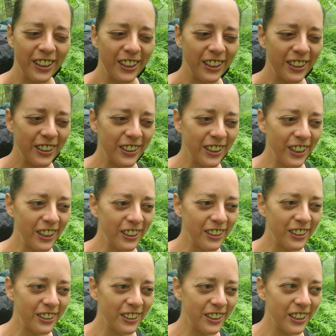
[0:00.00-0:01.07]
and yeah,
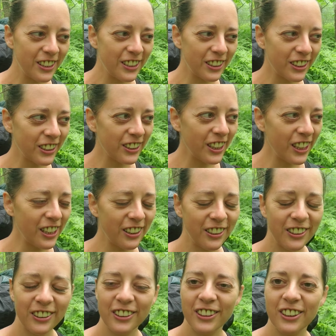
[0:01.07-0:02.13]
today's a good day,
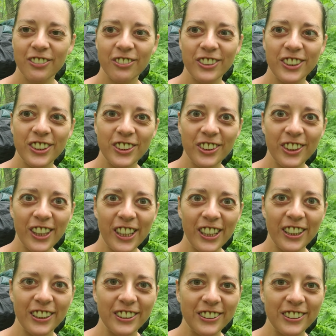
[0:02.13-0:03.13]
and I'm doing great.